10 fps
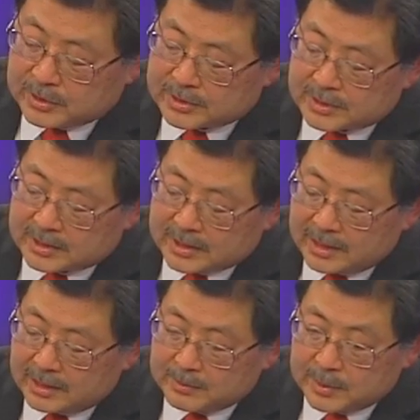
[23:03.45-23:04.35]
we're just going to
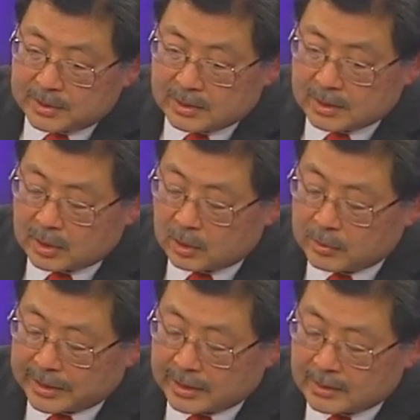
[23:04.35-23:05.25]
keep
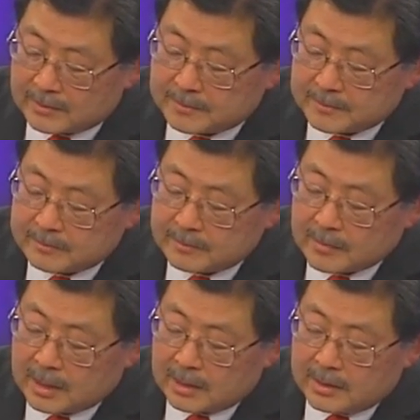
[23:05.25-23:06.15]
going.
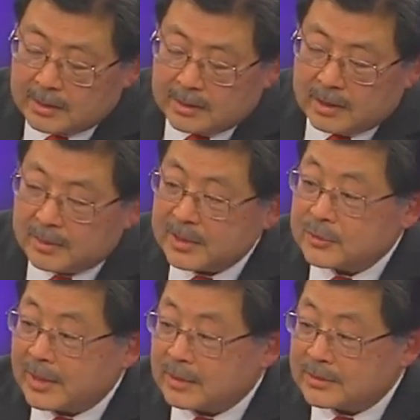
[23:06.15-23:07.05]
How many
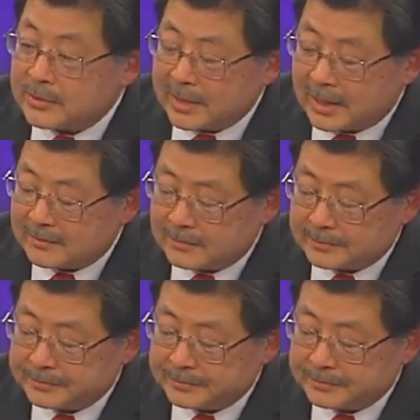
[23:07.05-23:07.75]
triangles do you have?